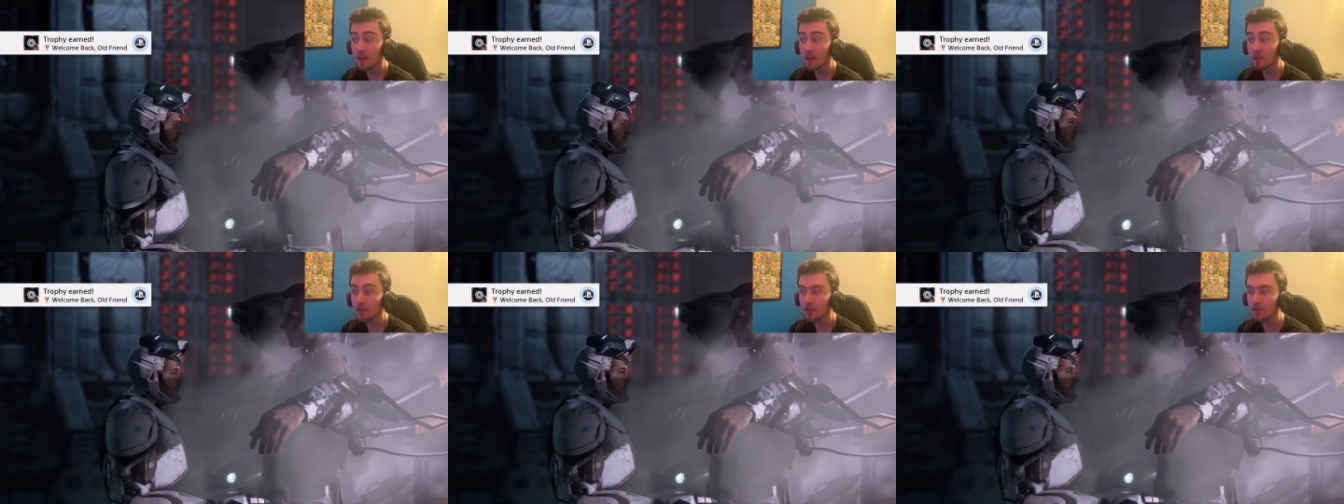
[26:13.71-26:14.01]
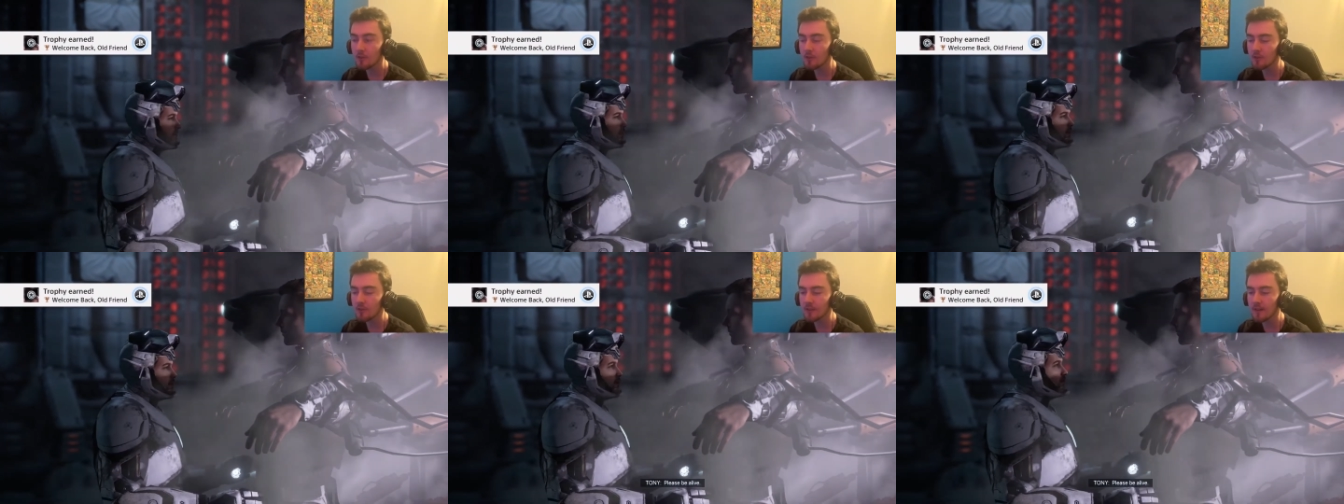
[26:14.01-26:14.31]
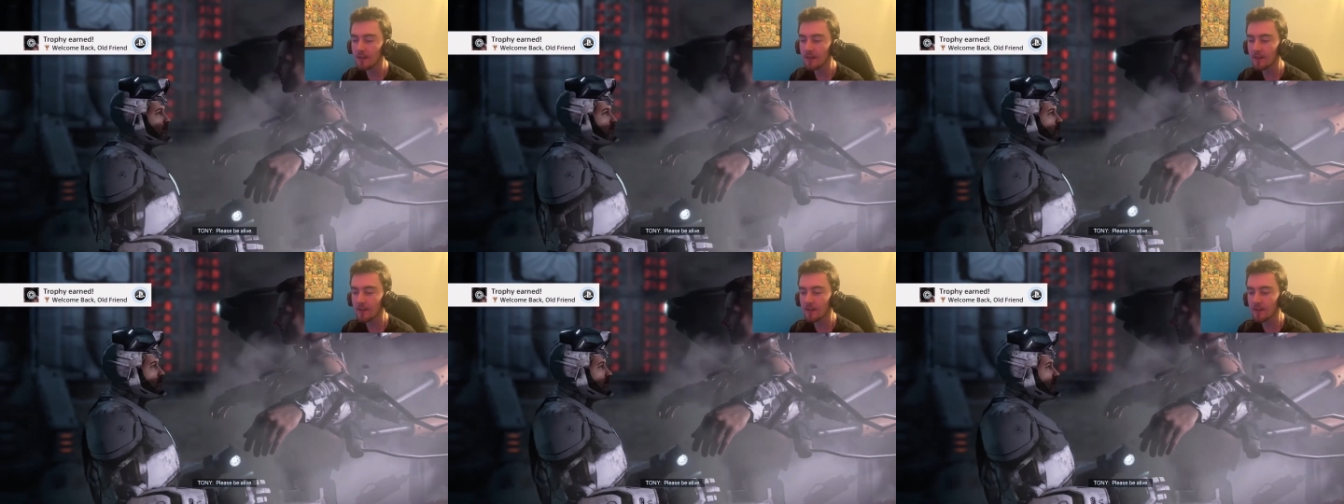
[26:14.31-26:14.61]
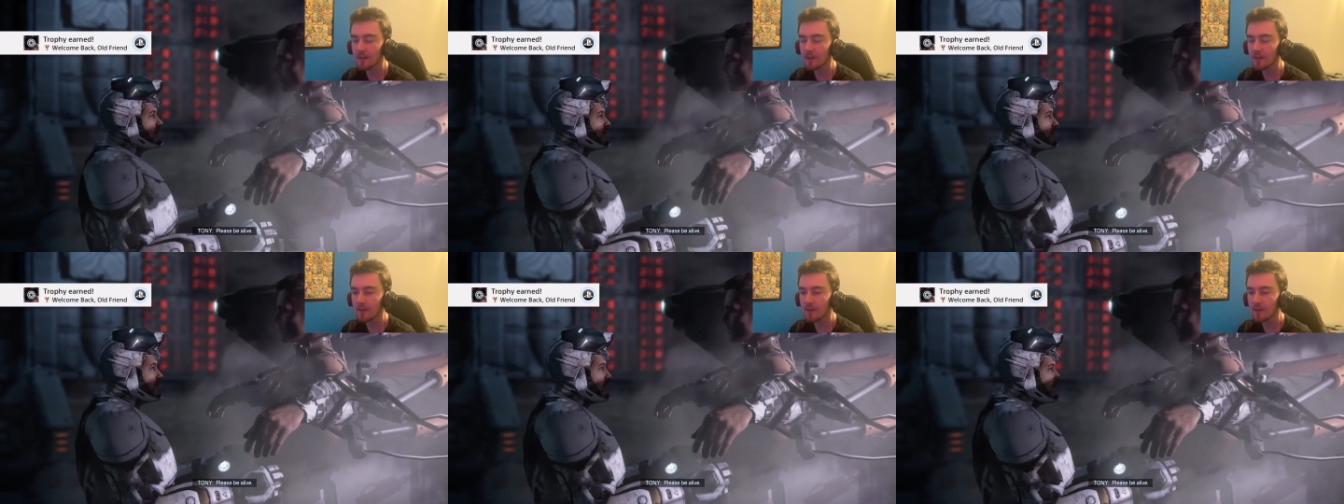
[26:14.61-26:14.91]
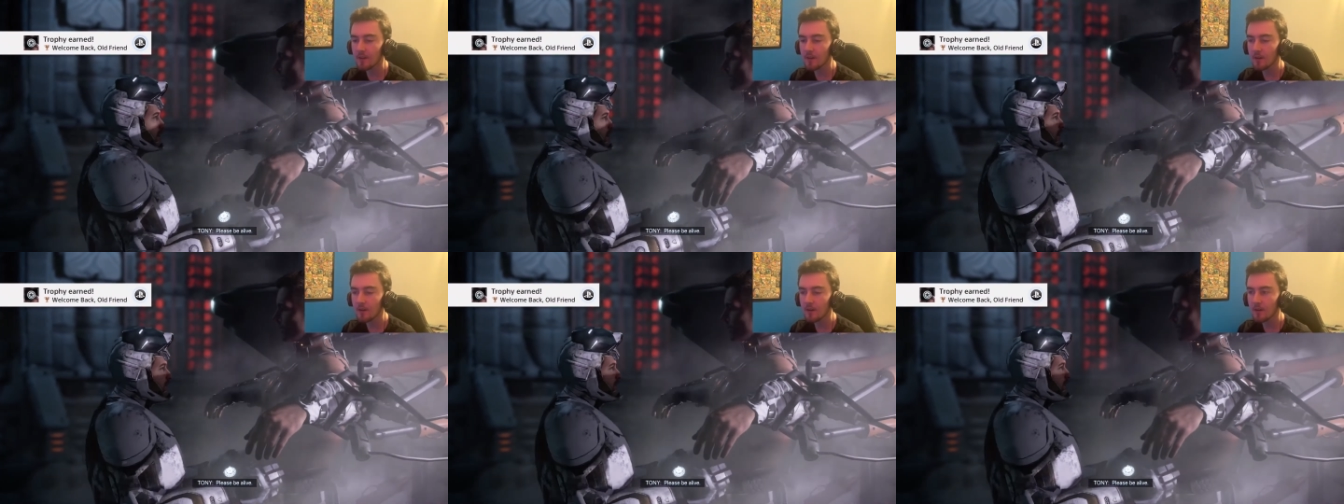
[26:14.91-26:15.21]
So he's not dead. Oh,
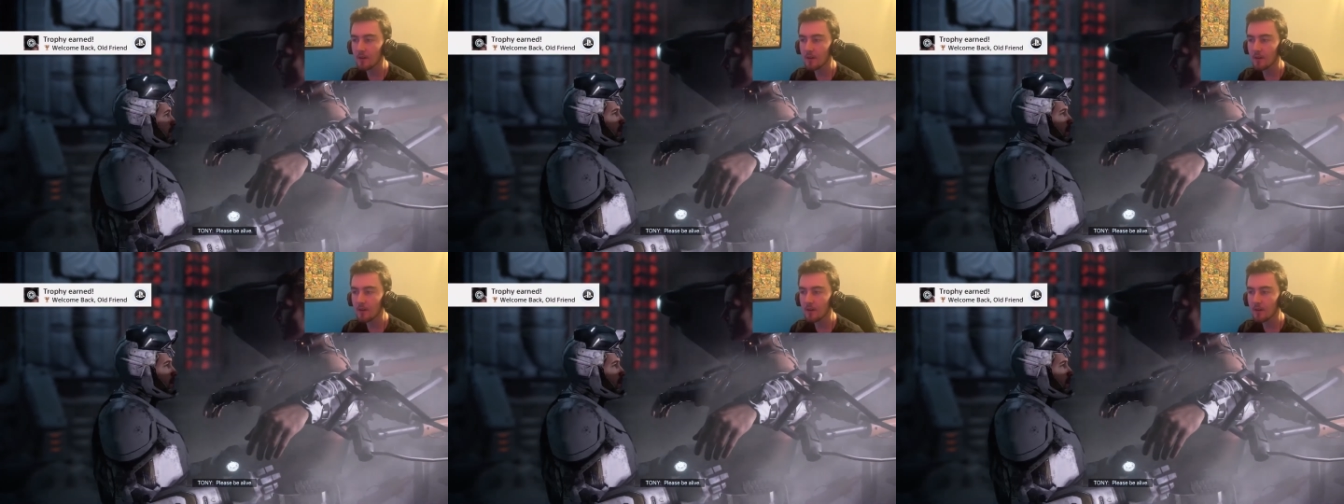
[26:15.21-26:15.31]
please be alive.